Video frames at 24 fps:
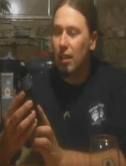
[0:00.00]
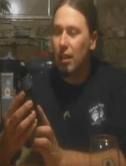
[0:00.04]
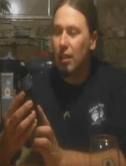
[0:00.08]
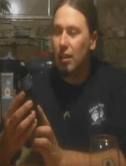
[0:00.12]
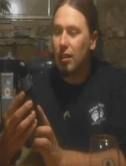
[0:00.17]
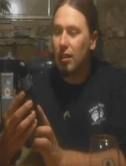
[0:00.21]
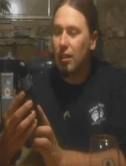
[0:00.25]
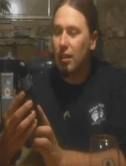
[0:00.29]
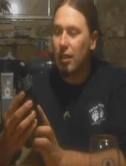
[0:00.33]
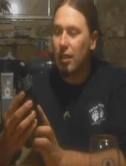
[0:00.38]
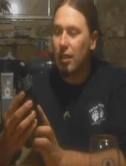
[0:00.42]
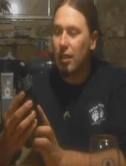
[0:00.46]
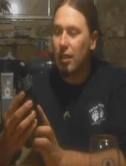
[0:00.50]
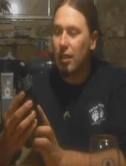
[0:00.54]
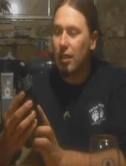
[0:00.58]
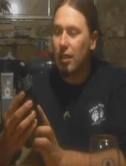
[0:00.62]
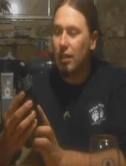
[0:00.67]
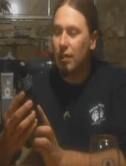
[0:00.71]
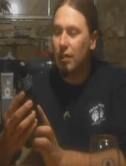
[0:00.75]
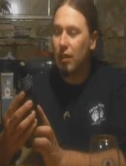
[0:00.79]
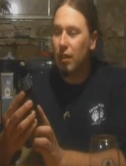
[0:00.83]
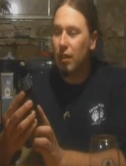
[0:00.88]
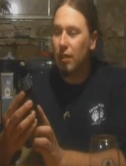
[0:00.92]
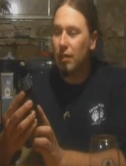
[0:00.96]
Indian
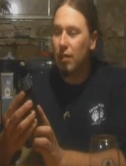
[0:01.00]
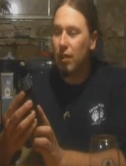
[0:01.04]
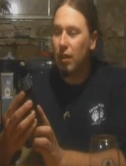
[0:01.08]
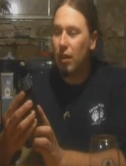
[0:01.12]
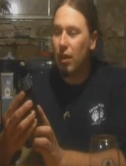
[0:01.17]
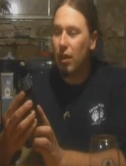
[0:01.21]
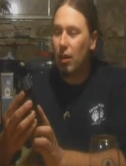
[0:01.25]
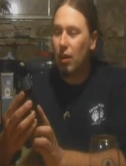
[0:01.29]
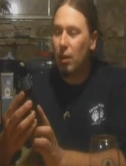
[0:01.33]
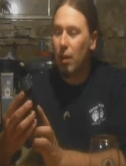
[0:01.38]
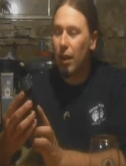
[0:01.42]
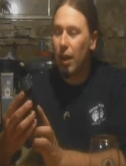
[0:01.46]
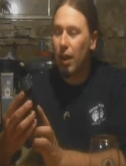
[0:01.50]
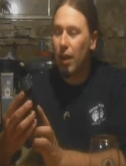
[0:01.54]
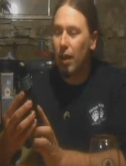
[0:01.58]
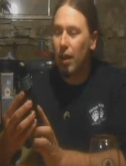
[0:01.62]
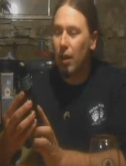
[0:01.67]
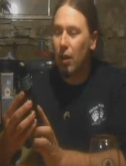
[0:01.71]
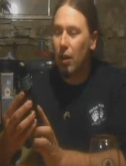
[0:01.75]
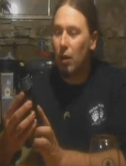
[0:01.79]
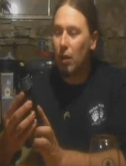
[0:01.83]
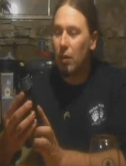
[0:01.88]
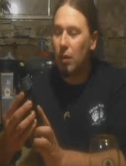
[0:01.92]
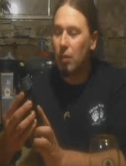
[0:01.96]
evening far away
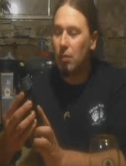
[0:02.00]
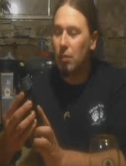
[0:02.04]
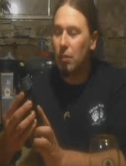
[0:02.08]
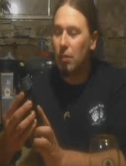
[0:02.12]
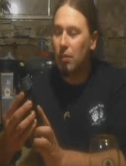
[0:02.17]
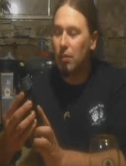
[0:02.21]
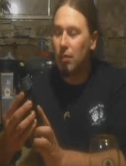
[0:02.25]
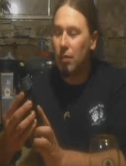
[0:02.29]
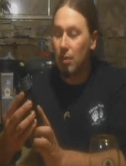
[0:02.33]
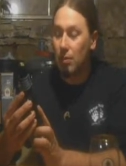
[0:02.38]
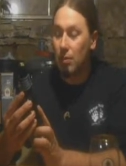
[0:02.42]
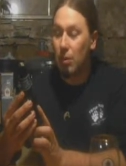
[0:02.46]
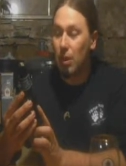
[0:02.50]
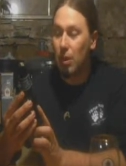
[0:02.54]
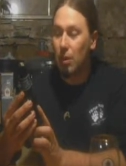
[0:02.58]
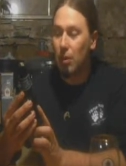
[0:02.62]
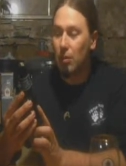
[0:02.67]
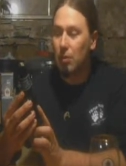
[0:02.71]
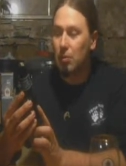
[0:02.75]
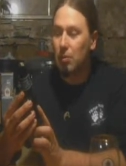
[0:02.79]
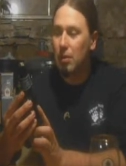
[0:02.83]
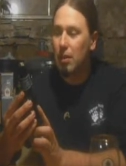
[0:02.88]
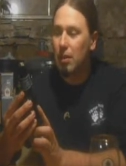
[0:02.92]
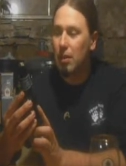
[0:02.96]
home from
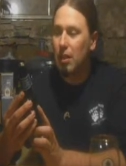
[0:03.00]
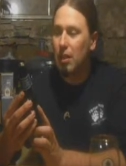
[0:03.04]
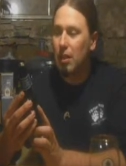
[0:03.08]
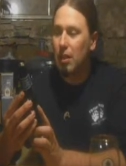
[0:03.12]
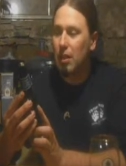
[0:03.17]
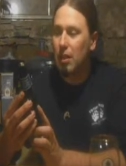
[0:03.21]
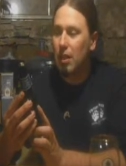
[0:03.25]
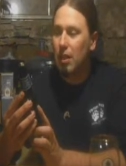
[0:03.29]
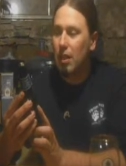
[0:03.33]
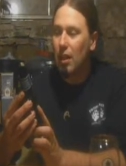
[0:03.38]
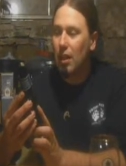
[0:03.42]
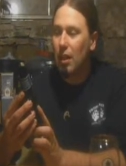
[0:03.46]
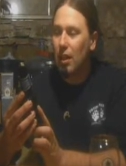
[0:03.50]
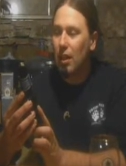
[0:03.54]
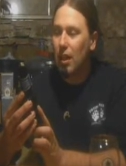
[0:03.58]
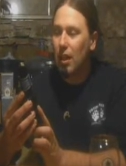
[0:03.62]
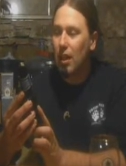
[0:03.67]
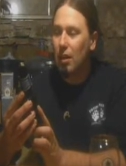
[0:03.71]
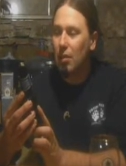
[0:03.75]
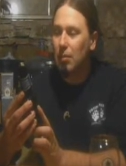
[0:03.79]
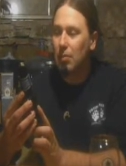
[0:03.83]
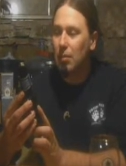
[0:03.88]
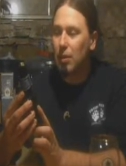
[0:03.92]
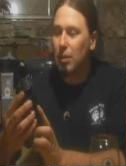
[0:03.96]
home
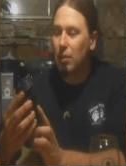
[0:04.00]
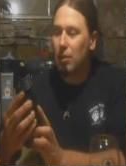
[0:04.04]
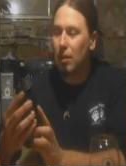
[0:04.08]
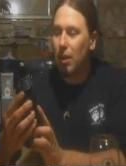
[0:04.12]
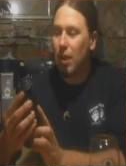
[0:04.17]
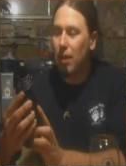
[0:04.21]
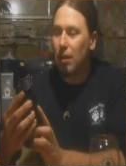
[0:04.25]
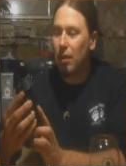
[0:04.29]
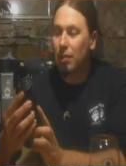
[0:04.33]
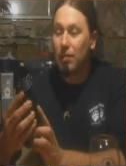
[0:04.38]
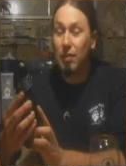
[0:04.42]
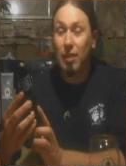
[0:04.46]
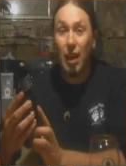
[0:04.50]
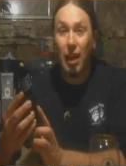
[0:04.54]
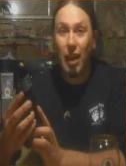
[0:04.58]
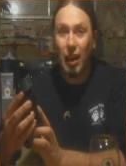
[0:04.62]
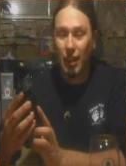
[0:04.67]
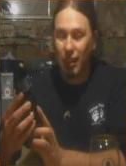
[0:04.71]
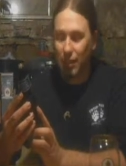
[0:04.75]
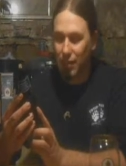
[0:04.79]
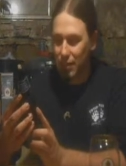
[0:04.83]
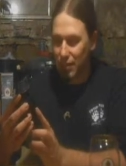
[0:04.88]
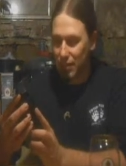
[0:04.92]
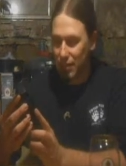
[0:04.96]
uh, Beware of
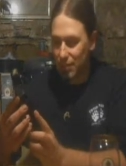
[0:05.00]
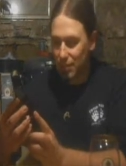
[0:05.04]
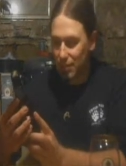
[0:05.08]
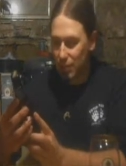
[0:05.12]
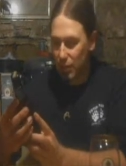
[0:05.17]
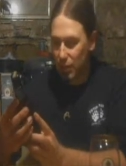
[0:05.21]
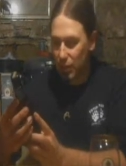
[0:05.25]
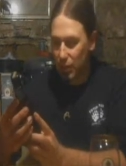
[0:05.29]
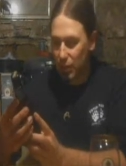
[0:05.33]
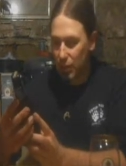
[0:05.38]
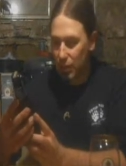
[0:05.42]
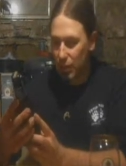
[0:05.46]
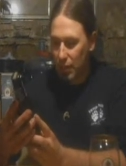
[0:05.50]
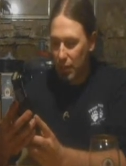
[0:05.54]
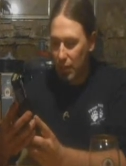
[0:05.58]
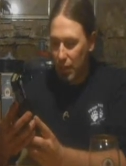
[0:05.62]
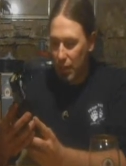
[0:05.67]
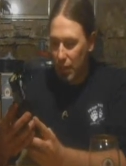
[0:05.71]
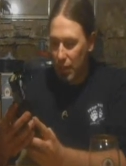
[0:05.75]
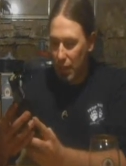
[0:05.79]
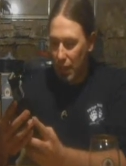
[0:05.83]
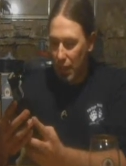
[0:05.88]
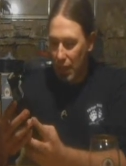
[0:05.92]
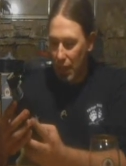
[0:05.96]
Tigers. So
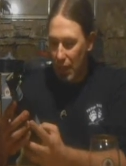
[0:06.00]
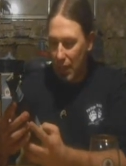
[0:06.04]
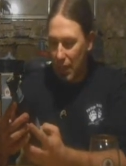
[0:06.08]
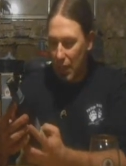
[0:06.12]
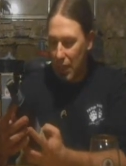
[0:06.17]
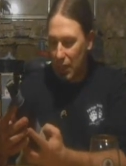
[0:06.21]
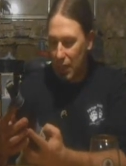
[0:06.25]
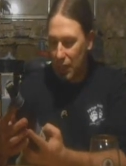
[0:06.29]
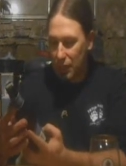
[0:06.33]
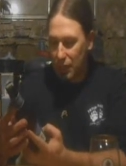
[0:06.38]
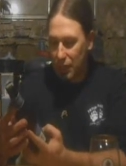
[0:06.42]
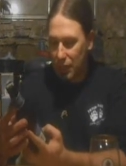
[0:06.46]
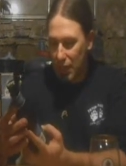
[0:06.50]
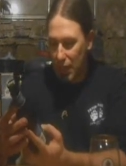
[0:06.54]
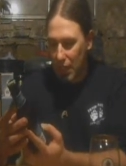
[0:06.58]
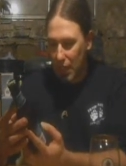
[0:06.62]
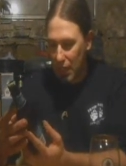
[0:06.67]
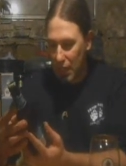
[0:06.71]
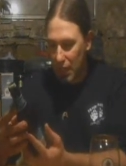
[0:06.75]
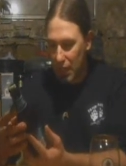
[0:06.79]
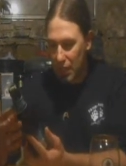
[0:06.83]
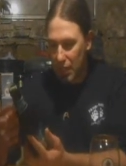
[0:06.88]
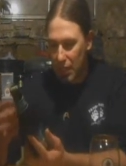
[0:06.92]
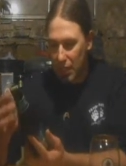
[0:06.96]
that kind of
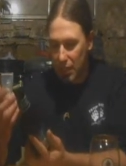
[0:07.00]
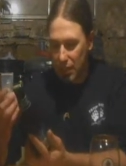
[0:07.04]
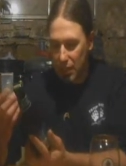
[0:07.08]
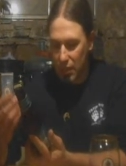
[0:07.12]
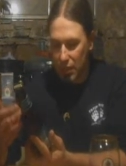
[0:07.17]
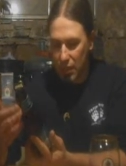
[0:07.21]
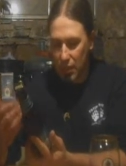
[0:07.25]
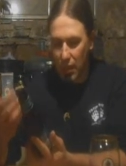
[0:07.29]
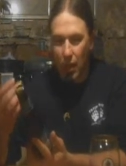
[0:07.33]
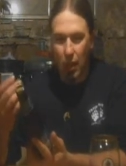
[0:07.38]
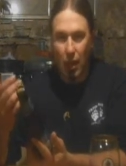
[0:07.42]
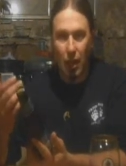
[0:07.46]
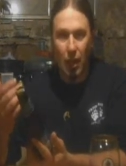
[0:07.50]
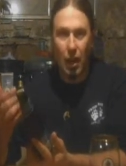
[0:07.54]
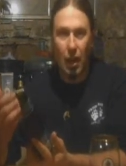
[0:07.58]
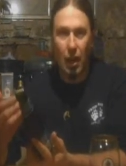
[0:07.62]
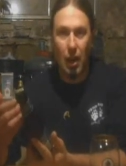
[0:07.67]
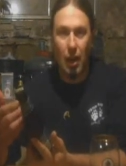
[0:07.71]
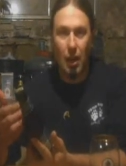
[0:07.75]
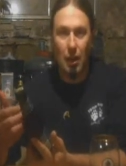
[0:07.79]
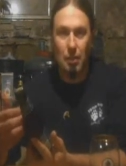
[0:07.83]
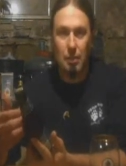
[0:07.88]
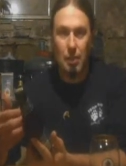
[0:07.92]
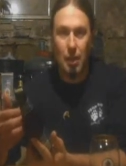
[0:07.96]
uh, uh,
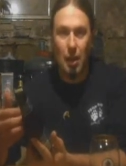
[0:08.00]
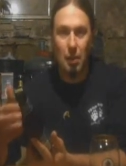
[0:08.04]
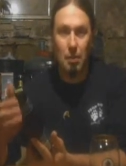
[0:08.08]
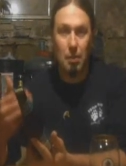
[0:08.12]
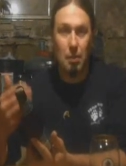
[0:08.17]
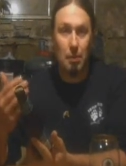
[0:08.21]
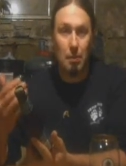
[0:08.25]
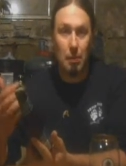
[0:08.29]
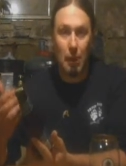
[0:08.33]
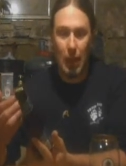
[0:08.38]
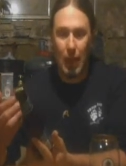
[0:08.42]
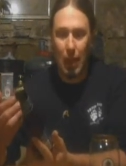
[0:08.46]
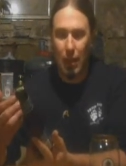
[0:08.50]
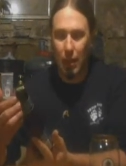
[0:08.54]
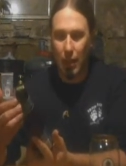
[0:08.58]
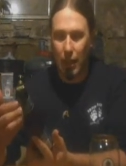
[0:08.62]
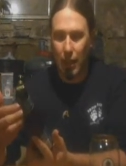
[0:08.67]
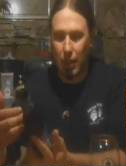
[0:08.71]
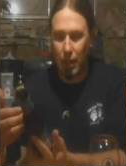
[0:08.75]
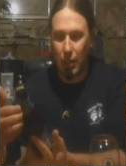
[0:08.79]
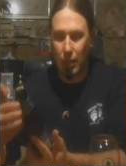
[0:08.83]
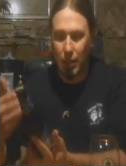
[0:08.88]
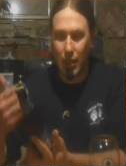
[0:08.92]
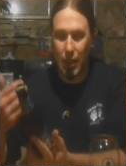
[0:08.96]
hopped up pale
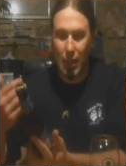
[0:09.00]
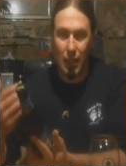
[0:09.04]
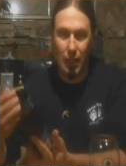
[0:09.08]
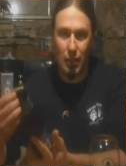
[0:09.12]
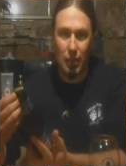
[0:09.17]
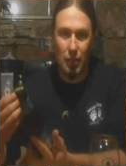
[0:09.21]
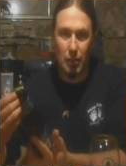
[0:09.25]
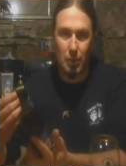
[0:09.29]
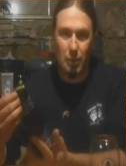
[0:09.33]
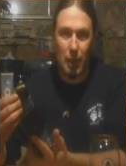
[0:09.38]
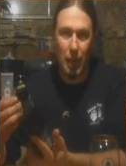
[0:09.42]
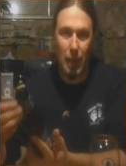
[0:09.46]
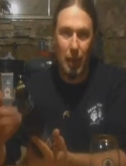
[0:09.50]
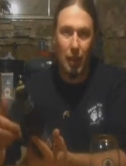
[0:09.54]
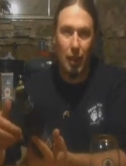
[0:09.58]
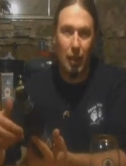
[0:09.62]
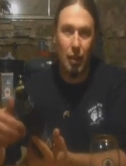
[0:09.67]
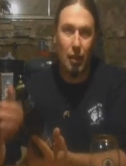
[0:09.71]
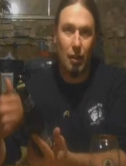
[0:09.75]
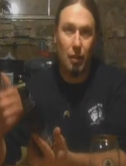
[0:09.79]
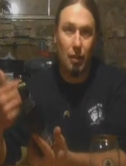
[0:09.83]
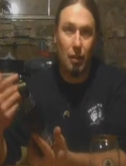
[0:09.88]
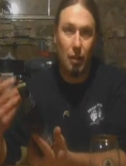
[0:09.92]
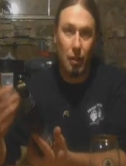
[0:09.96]
ale, the English
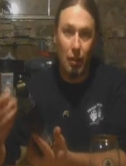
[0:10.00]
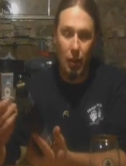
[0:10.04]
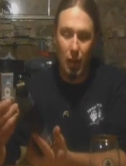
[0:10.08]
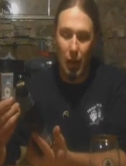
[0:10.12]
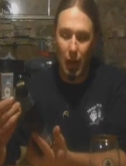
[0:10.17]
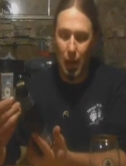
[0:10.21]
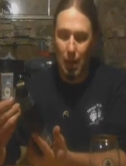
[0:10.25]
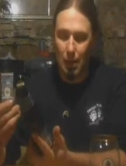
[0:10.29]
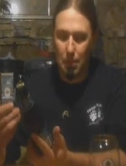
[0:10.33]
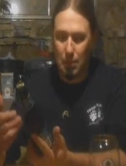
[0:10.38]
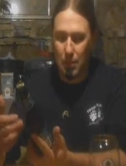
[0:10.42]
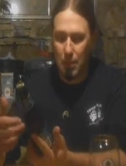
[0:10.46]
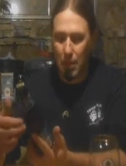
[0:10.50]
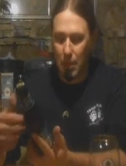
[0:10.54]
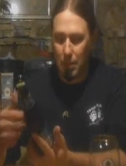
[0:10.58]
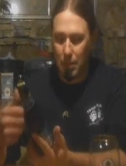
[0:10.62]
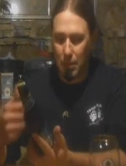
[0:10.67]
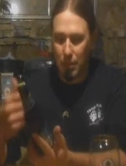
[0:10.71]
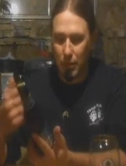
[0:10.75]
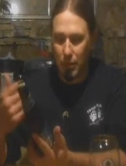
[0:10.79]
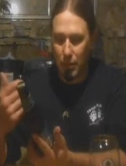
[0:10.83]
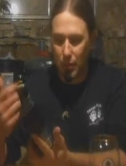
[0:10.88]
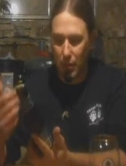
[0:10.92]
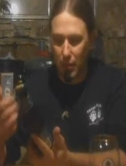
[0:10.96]
pale ale hopped
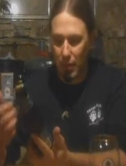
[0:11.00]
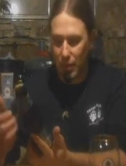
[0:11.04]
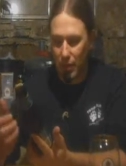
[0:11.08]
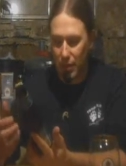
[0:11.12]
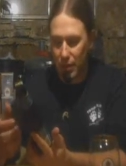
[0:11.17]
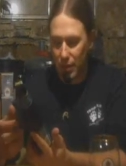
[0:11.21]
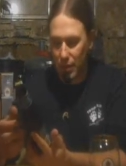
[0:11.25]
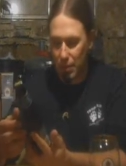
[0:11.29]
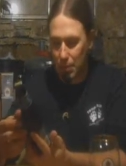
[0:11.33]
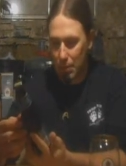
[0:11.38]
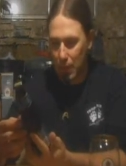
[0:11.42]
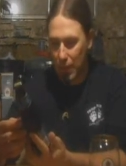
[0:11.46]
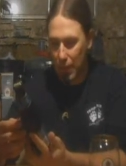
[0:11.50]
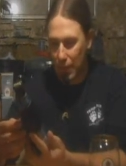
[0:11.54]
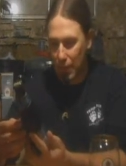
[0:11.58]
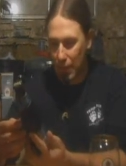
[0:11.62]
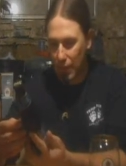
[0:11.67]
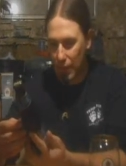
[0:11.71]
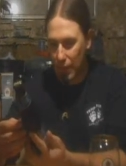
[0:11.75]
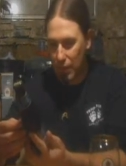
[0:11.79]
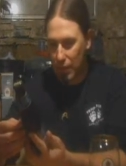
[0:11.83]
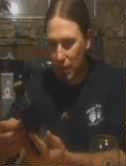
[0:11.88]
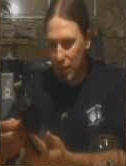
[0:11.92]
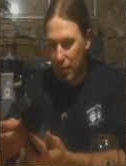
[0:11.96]
up into the India
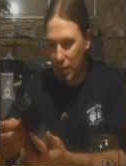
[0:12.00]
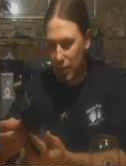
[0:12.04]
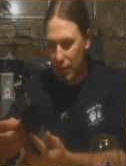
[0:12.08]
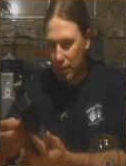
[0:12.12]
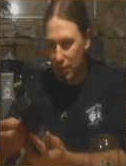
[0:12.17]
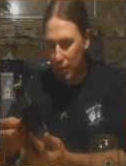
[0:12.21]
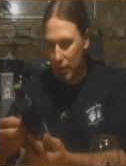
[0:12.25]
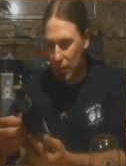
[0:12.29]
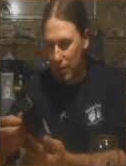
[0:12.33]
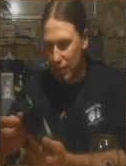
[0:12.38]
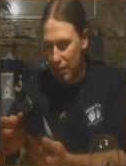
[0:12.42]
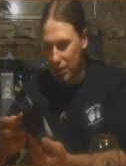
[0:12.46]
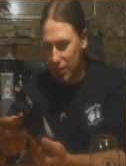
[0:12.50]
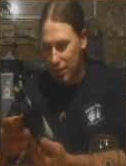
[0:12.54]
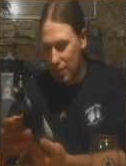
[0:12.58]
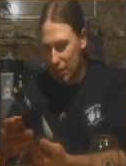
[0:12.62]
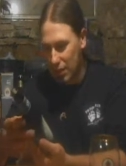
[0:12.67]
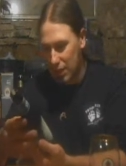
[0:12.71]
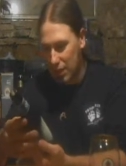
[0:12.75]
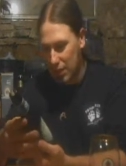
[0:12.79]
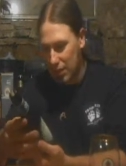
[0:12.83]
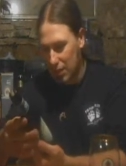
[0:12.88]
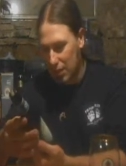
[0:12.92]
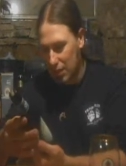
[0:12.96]
pale ale. So this is
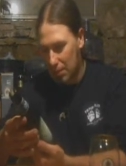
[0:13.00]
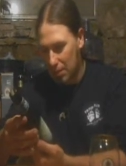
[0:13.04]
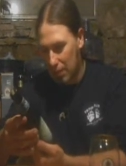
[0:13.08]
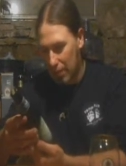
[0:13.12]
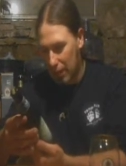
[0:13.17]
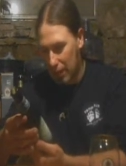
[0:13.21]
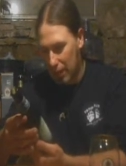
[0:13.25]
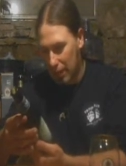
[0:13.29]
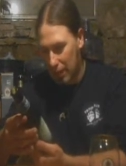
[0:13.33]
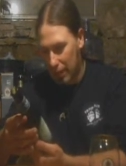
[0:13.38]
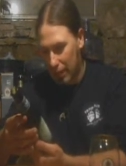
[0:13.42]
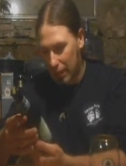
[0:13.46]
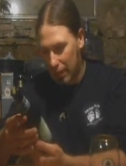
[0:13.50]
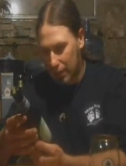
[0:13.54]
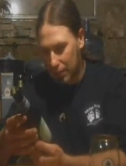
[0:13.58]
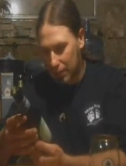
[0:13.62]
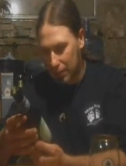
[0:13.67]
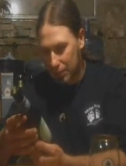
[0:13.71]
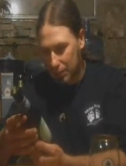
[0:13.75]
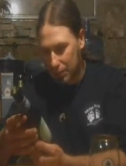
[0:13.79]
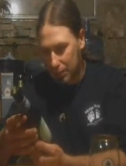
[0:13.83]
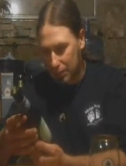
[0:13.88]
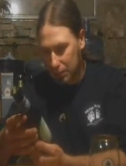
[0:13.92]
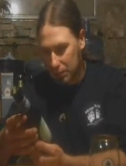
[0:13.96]
an India pale
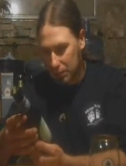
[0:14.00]
ale,